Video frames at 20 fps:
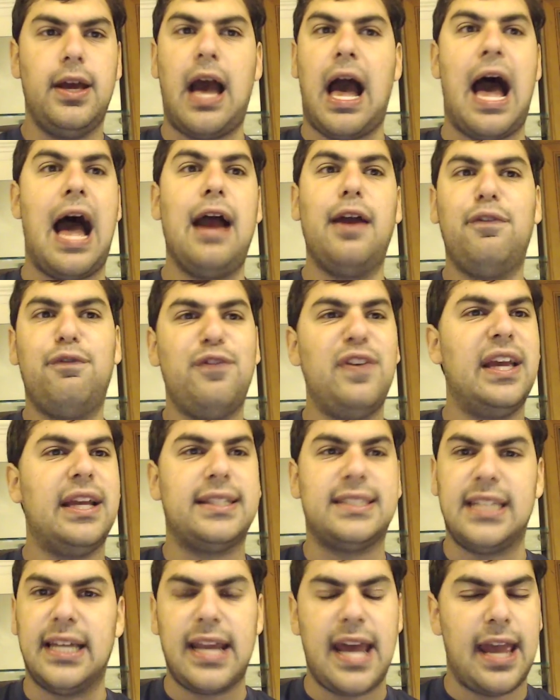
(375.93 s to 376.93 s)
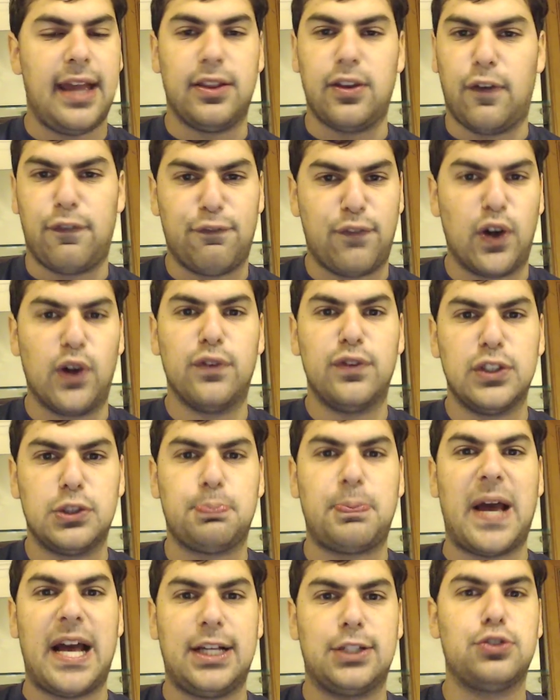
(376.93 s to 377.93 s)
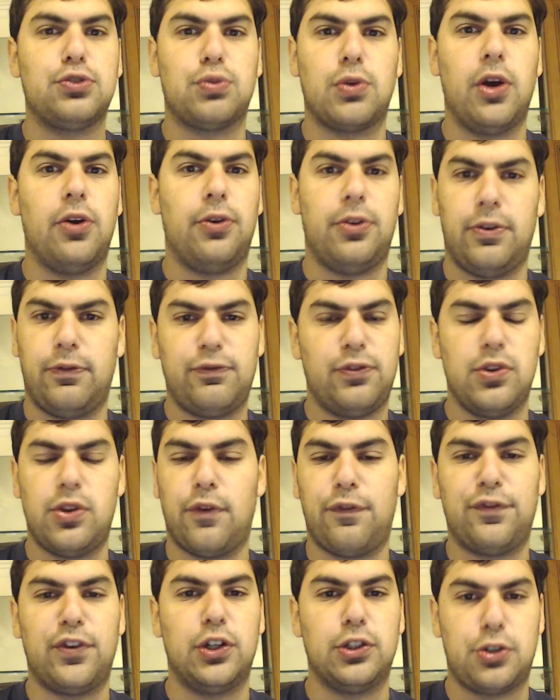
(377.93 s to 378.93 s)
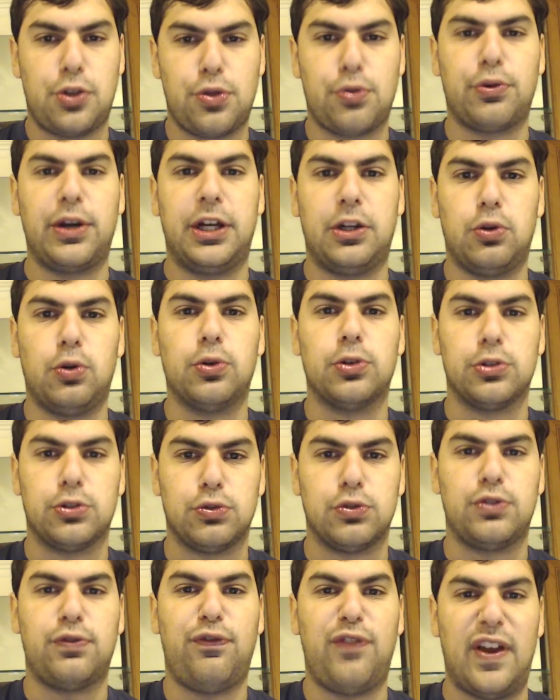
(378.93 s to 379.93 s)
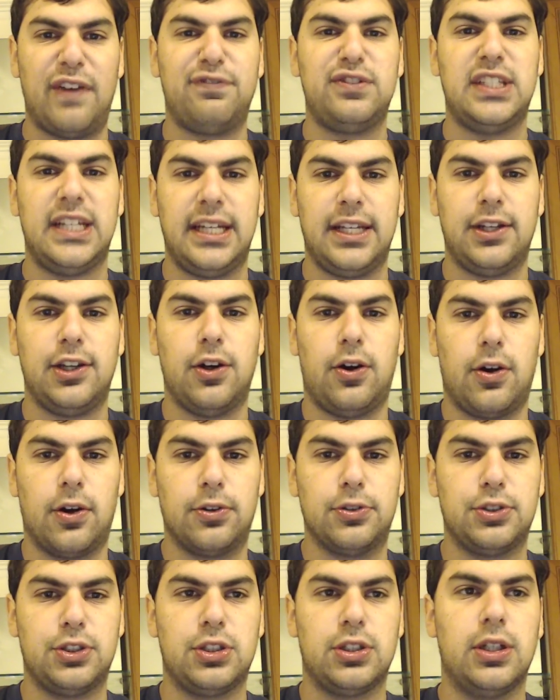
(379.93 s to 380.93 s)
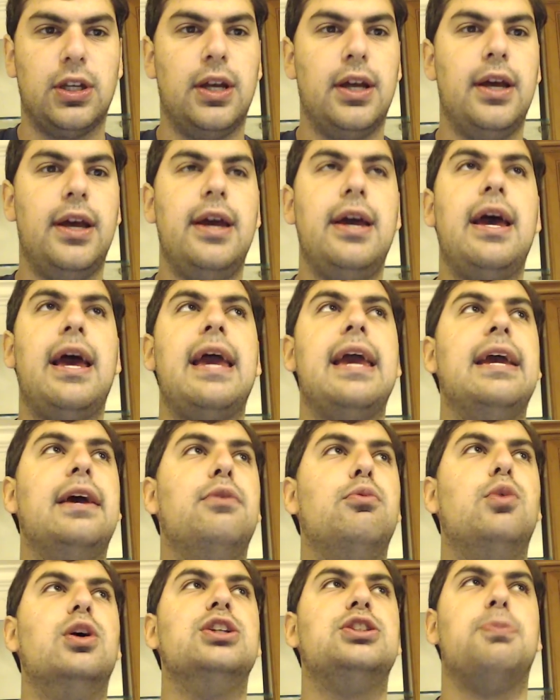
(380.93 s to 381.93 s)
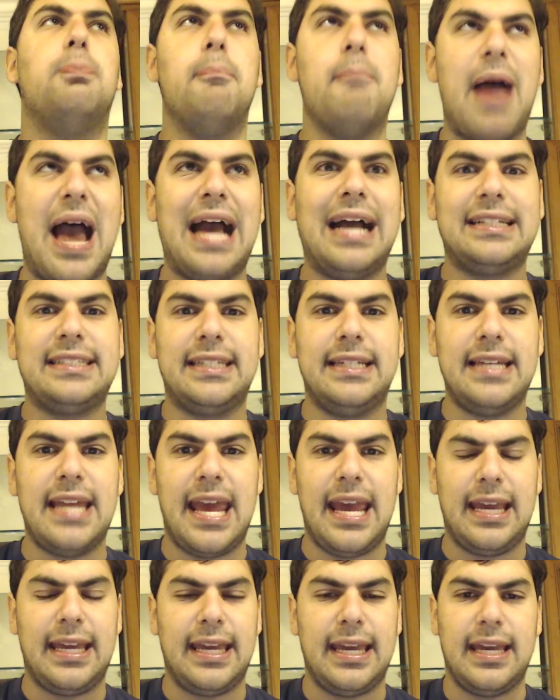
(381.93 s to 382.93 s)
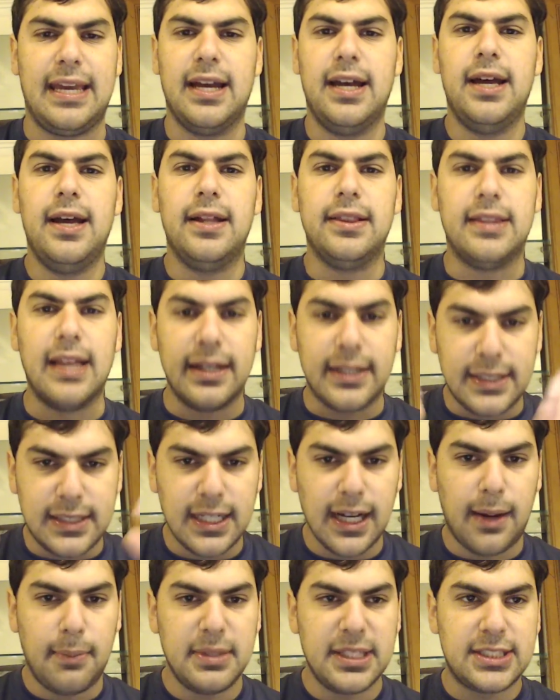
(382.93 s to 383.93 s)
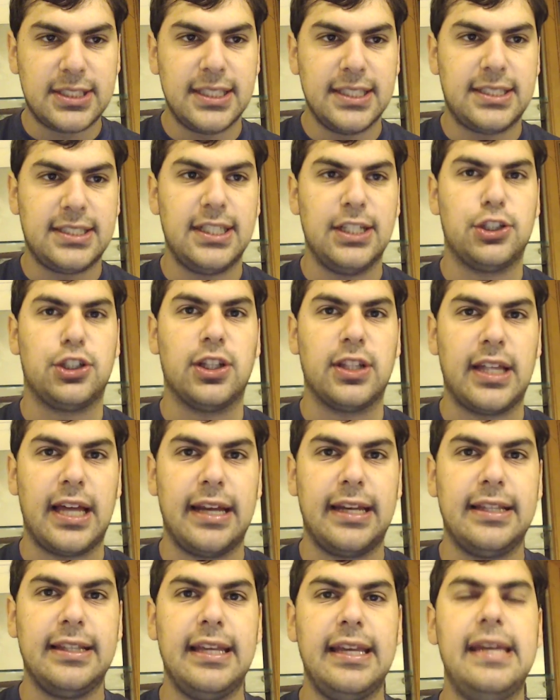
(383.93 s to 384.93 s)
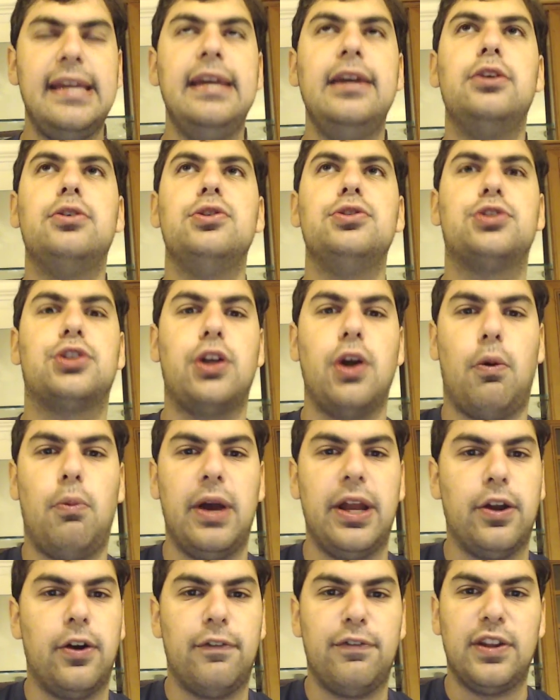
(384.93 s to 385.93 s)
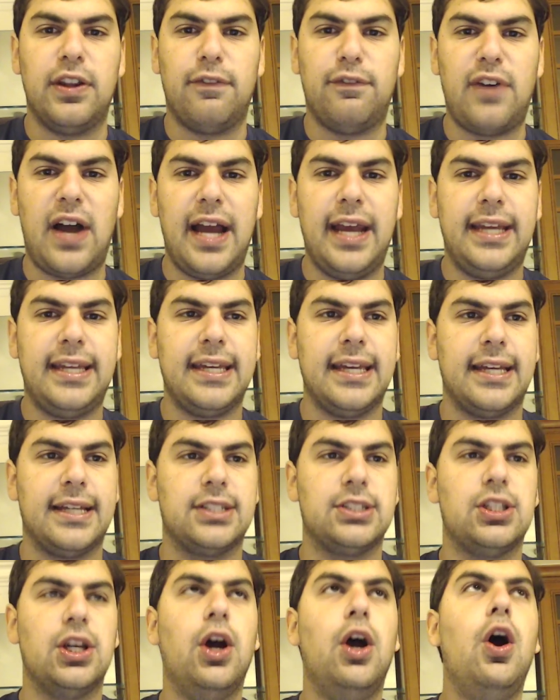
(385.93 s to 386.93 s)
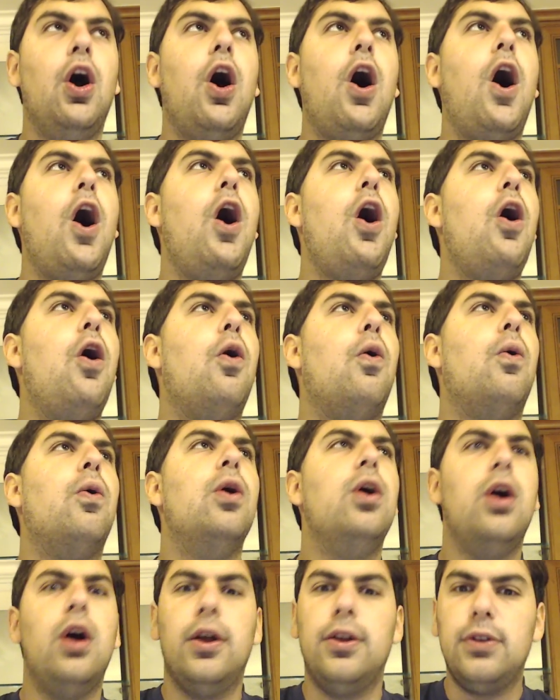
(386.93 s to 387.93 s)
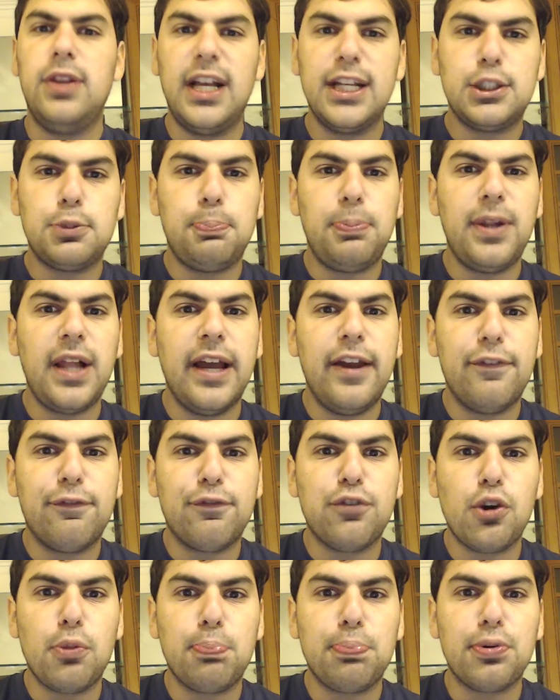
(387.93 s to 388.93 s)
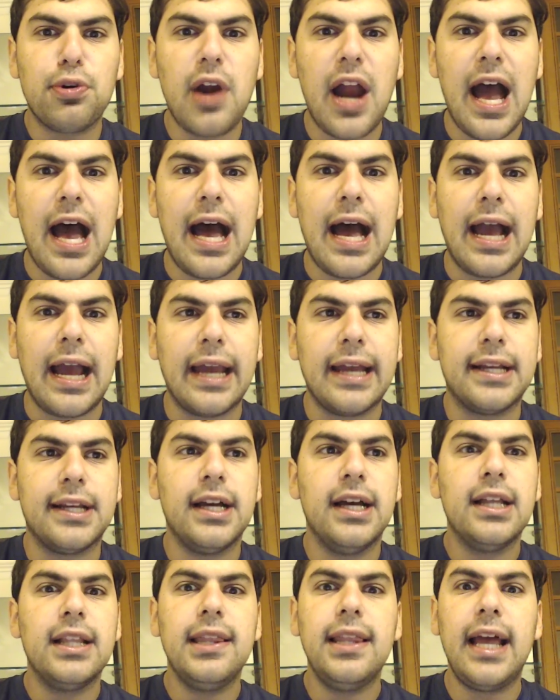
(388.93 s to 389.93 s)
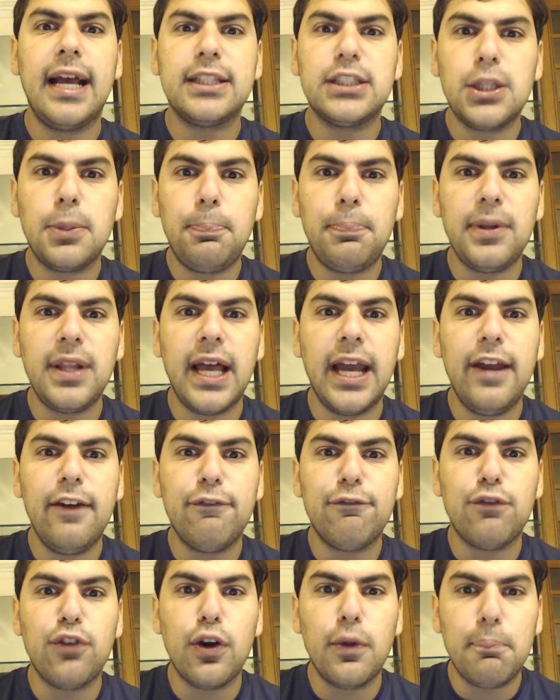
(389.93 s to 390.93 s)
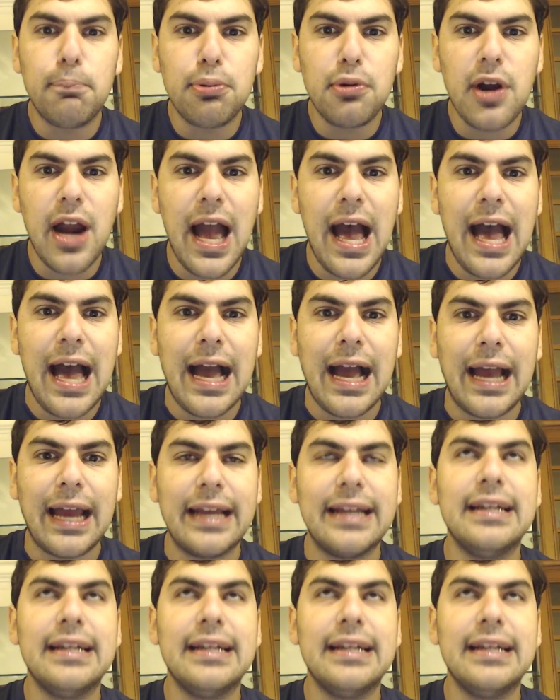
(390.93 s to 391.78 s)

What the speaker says: I think today the furthest pass thrown for the first 3 quarters was 15 yards. It was Matt Nagy. The dumbest decision letting the Eagles go in over the Vikings. Oh, let's play for pride. Let's play for pride.